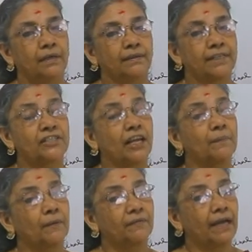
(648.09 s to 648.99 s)
the
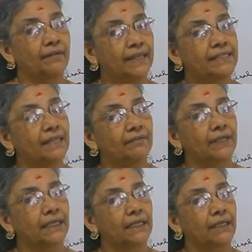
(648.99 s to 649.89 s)
shape of the average
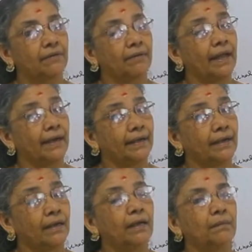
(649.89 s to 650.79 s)
revenue curve and
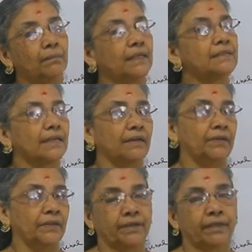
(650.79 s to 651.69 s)
marginal
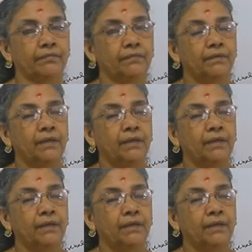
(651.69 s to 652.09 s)
revenue curve.